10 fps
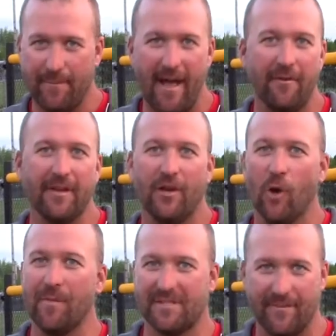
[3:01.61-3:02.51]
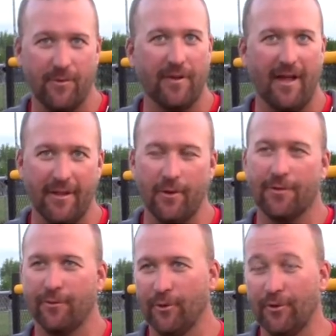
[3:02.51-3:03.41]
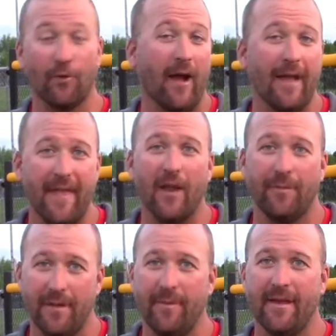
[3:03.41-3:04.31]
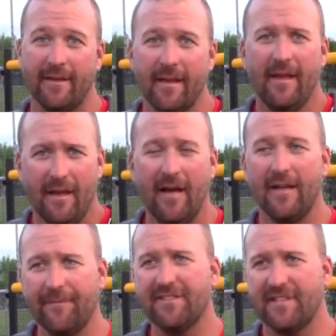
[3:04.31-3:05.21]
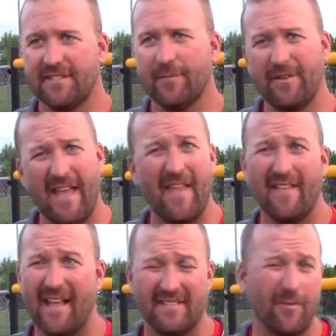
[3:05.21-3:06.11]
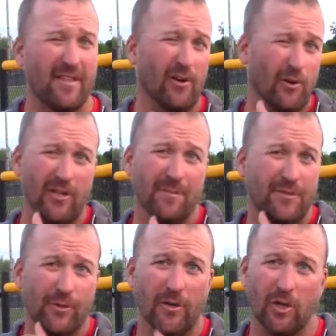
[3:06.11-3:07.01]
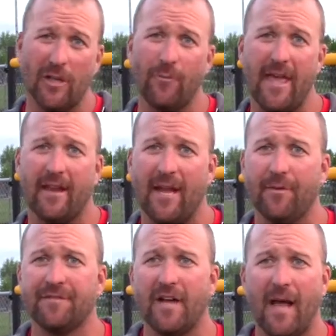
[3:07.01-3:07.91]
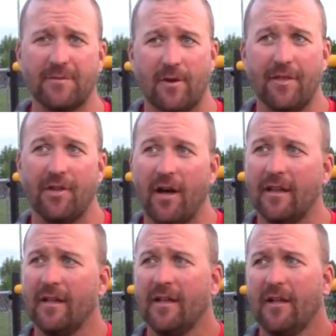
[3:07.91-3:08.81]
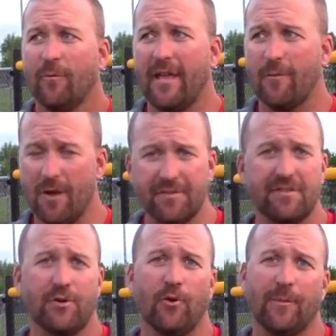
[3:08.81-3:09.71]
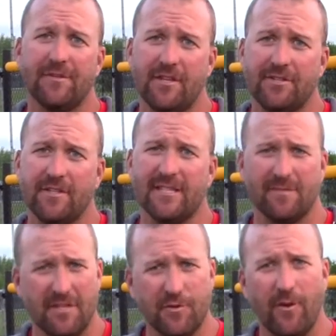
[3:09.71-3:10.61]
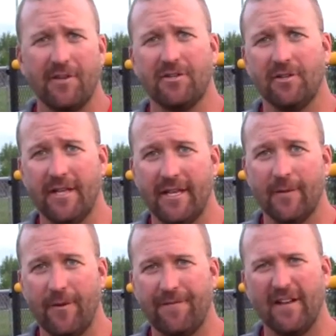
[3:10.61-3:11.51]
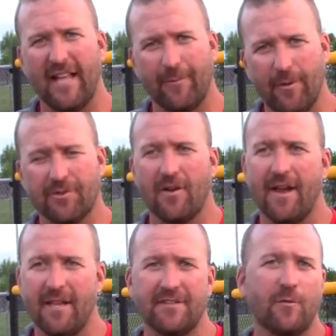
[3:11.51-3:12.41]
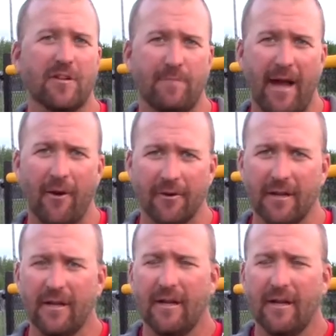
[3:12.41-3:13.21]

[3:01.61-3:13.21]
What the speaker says: pounding and hope that something will kindly go through, you're right, that'll be a big emphasis. And we did that last night with Earlham too. Earlham, we had a couple of times where I thought we had runners in scoring position, some situational hitting. We felt like we were trying to hit too much power.